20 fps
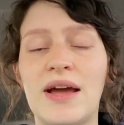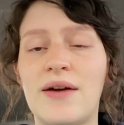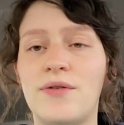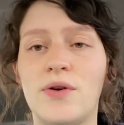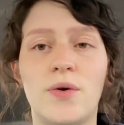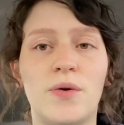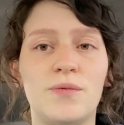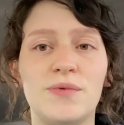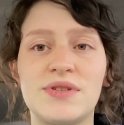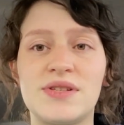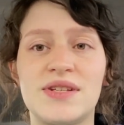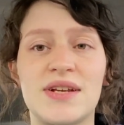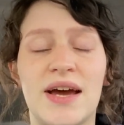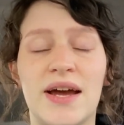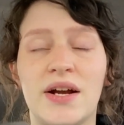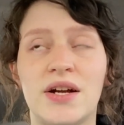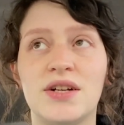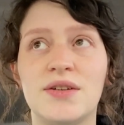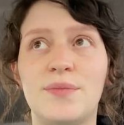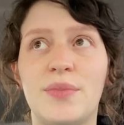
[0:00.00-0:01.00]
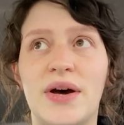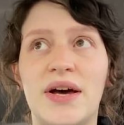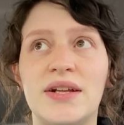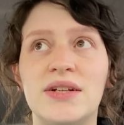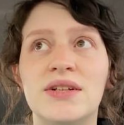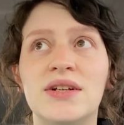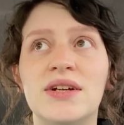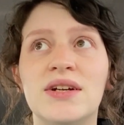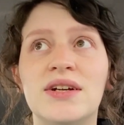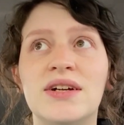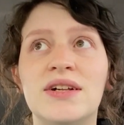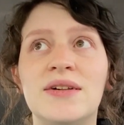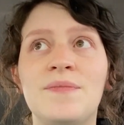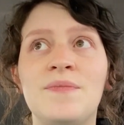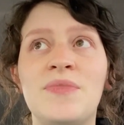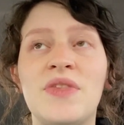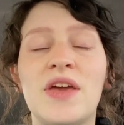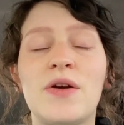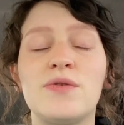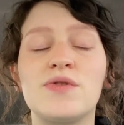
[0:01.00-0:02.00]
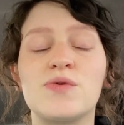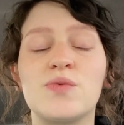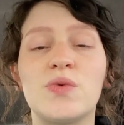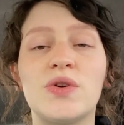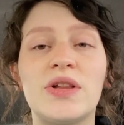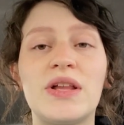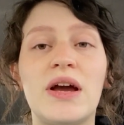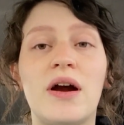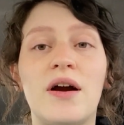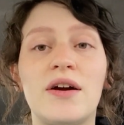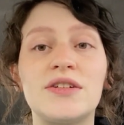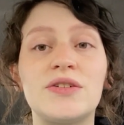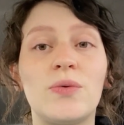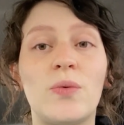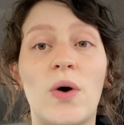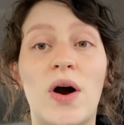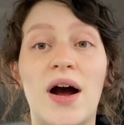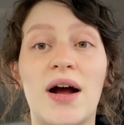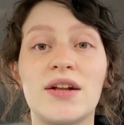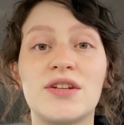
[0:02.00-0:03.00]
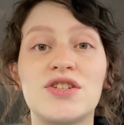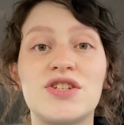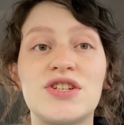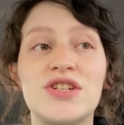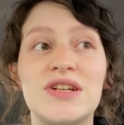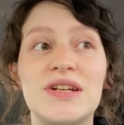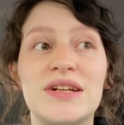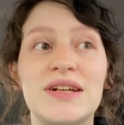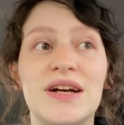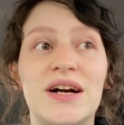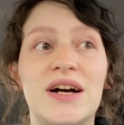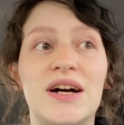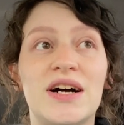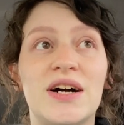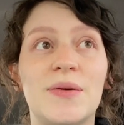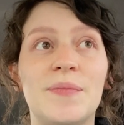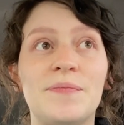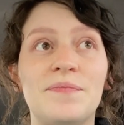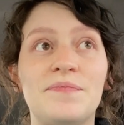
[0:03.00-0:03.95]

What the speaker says: Everyone was tired, but it was really hard to watch. A